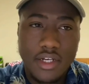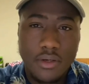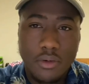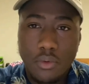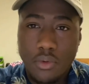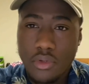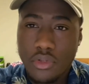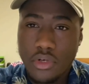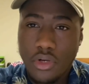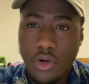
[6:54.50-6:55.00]

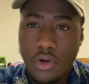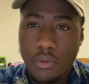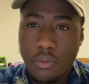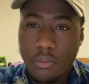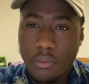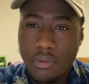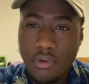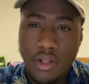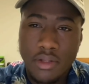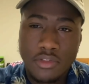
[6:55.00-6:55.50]
you know,
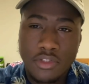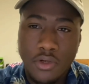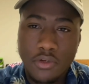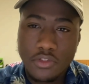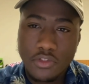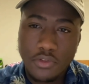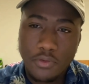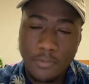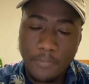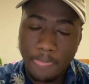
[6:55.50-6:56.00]
when I told
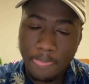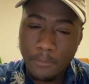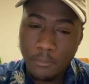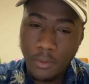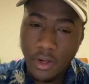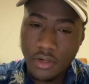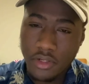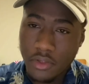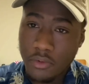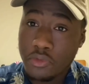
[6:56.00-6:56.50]
you when
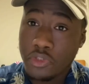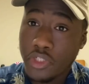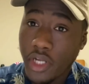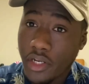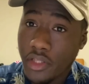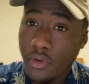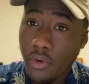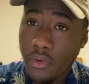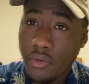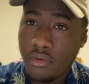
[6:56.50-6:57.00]
Monica was trying to
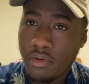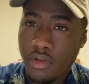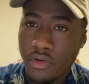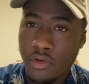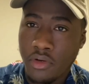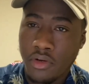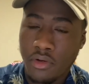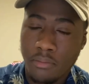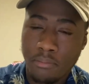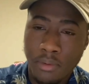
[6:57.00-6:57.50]
go in there,
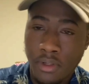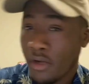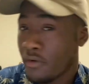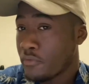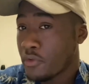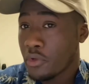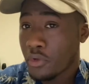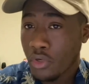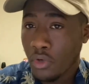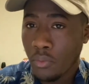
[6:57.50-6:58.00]
but her
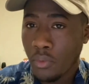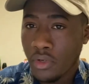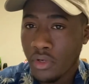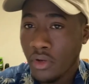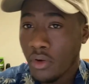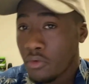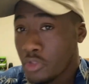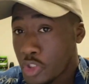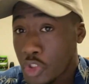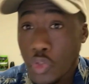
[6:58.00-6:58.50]
vehicle wouldn't go,
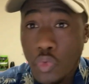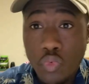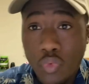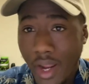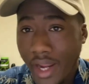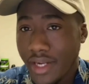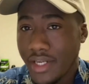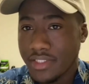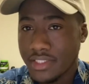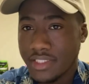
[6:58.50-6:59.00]
she
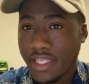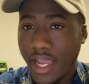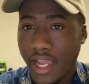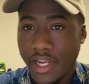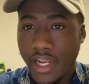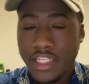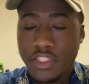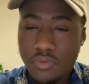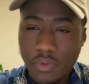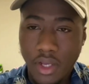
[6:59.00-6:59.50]
ran inside, and
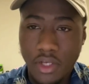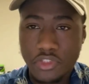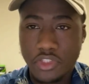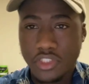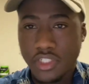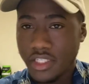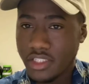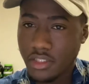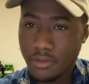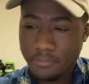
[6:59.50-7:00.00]
that's how she
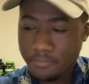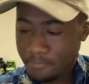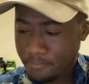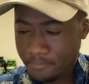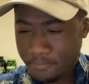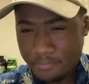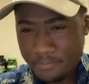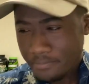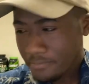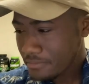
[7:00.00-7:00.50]
got
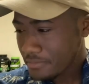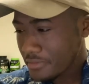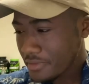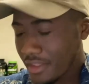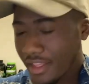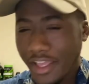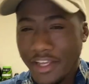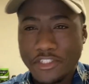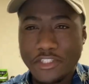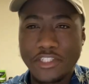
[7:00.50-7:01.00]

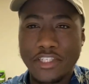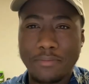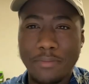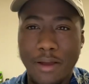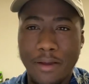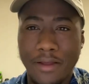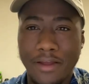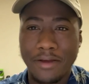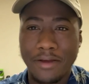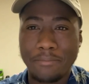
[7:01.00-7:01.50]
I just hit my
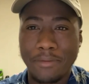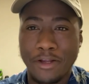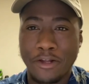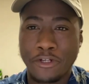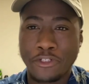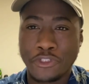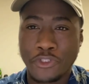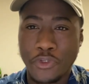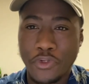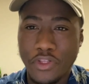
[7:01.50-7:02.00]

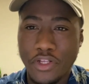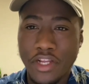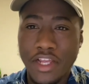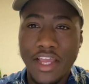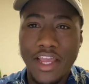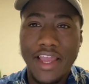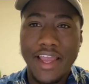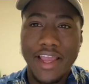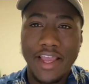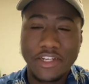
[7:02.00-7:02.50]
controller,
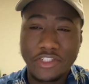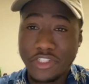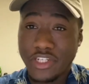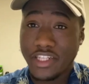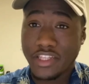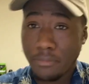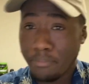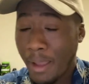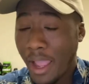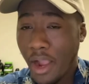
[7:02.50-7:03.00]
and she got
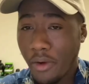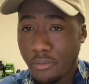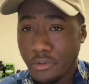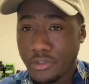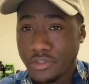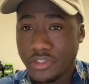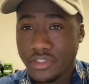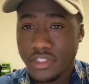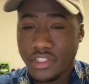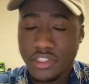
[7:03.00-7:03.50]
the
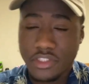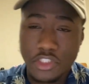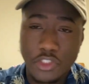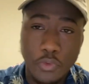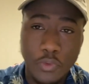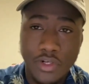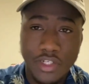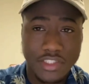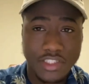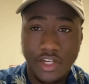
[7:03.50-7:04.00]
powers, and she
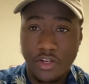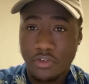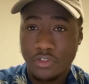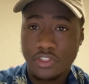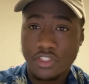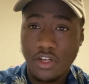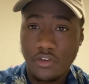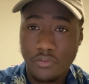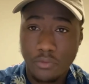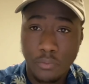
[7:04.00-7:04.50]
went inside
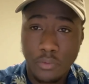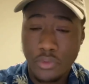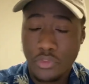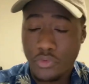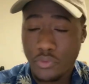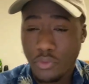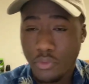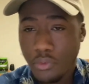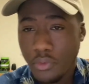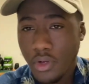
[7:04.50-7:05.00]
herself and went
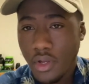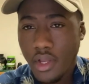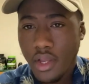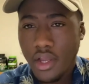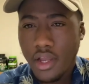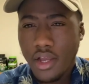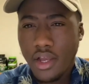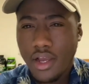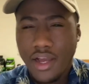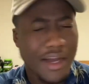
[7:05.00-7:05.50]
through.
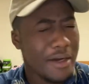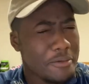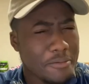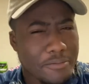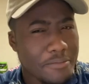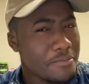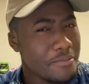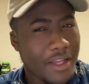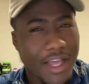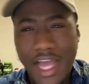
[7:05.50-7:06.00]

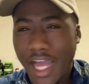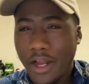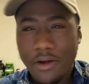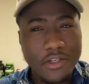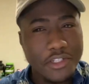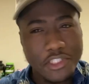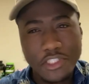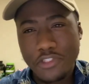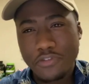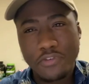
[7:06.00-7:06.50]
How did
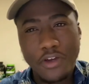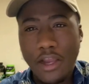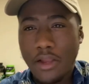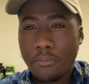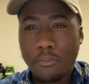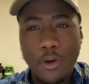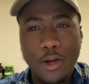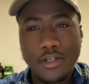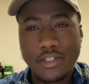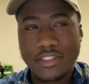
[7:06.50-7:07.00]
she find
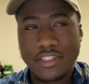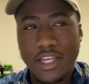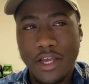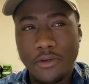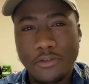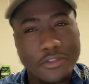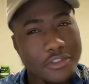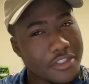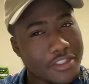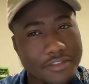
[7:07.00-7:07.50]
Wanda's
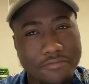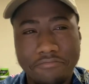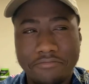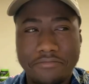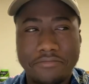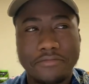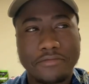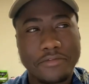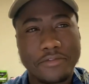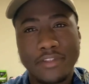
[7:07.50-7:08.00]
house
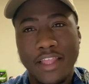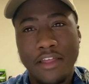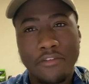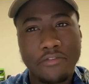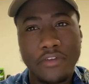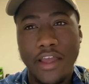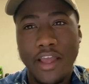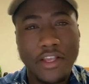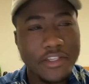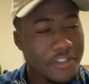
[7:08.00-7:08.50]
that
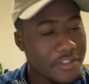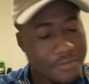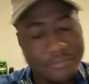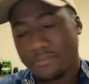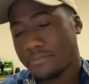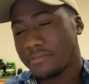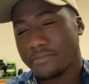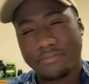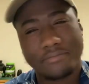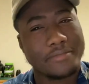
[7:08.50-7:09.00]
fast?
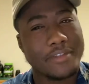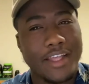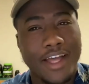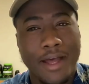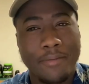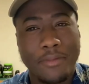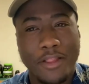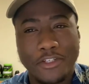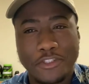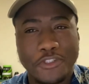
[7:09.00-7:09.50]
I'm
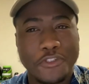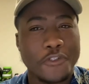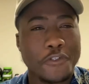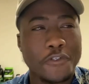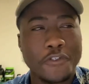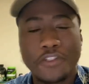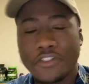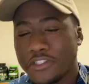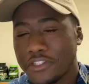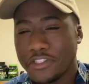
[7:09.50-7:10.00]
not sure.
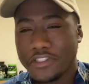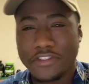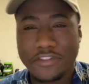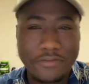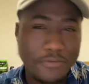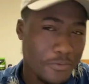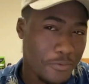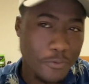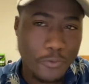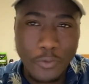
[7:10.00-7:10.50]
It's just
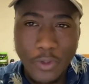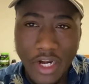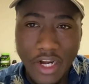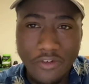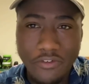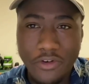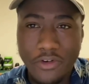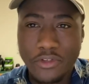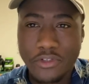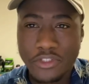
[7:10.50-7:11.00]

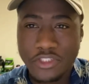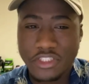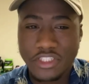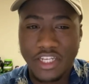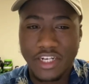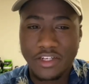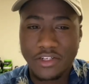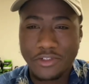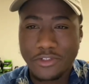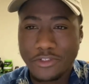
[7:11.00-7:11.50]
whatever. You just
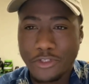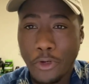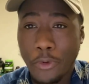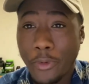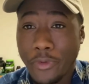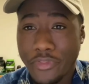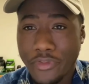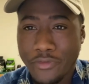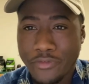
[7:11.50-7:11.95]
gotta go with